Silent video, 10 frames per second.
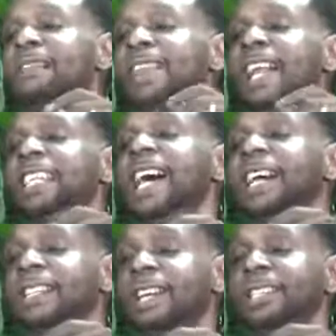We have a lot of
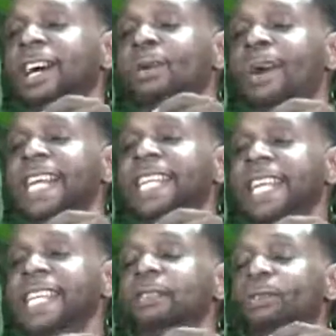young white
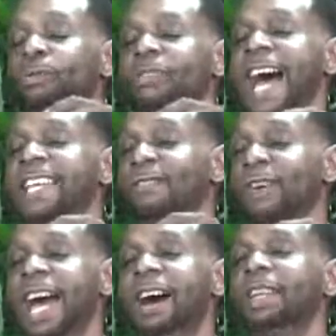kids riding
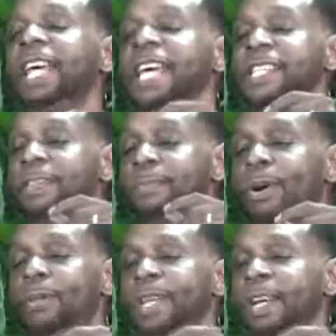around in
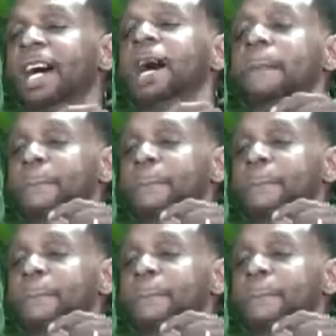suburbia,